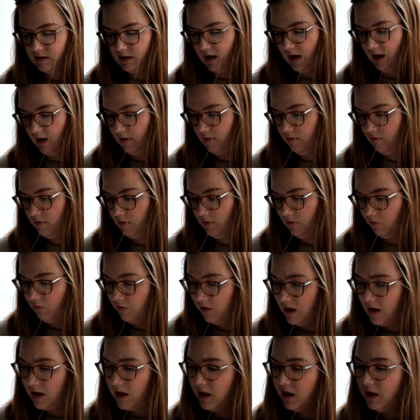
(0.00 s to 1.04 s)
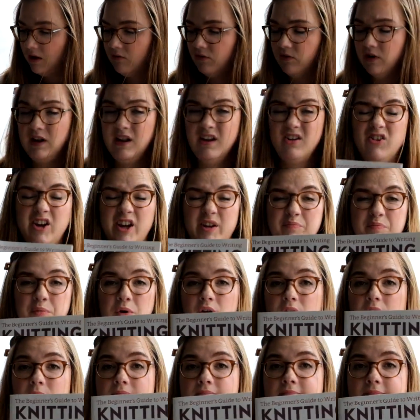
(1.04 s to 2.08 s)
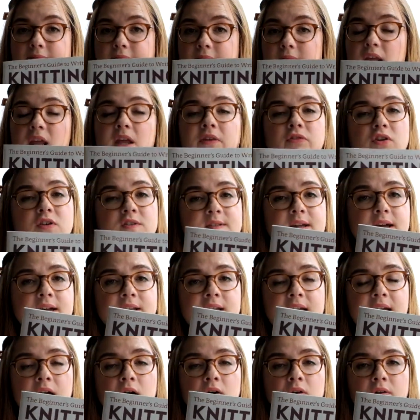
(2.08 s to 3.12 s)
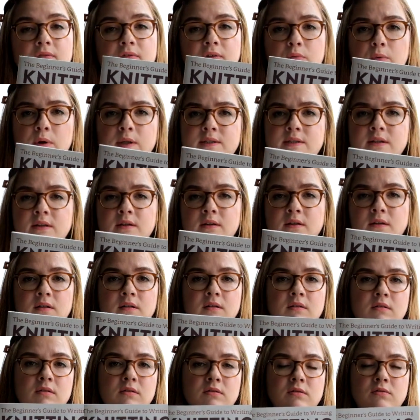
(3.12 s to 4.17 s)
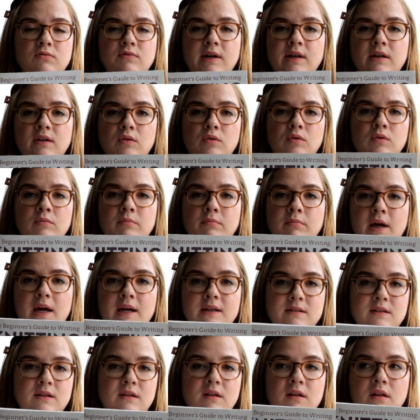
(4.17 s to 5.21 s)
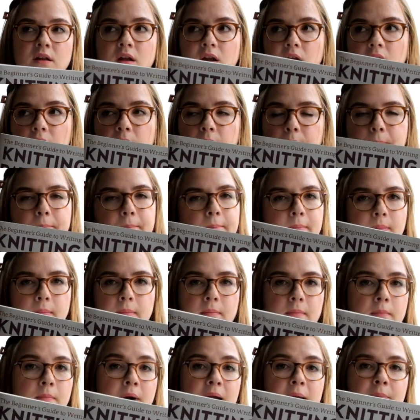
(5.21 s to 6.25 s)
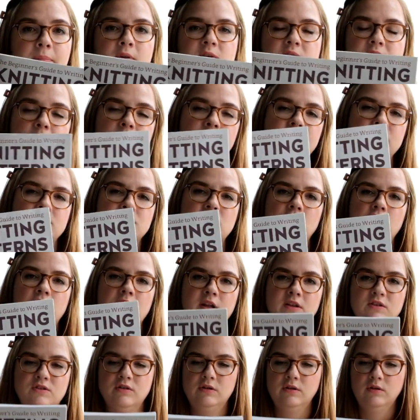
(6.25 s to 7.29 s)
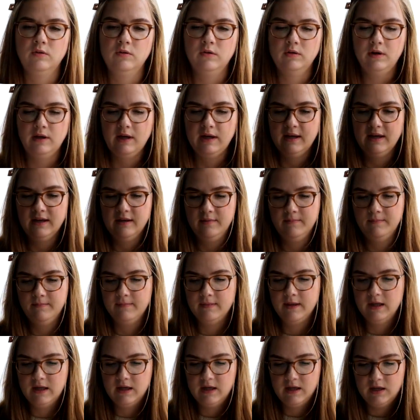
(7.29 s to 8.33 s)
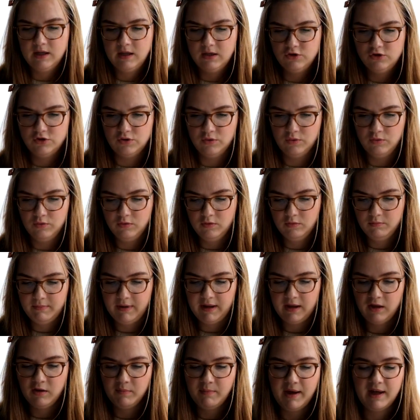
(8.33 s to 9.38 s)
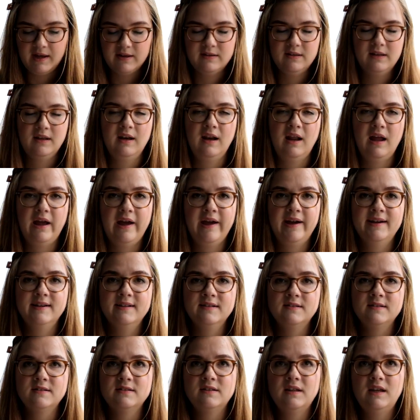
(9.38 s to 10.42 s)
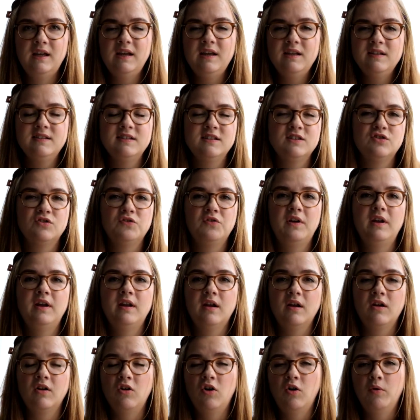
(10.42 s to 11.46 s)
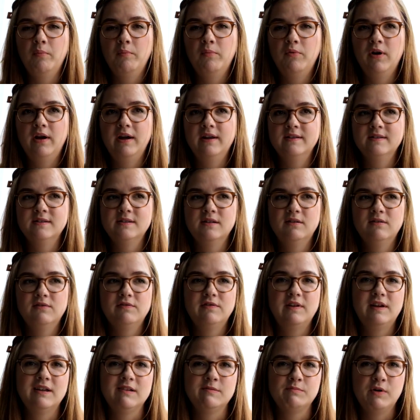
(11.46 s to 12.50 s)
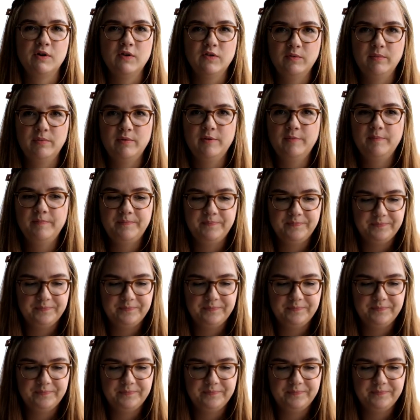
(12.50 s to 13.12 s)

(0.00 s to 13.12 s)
Yeah, really, really great book. If you're starting out, if you're wanting to write your own pattern, might be something to look into um, to make your pattern as easy to read and comprehensive as possible.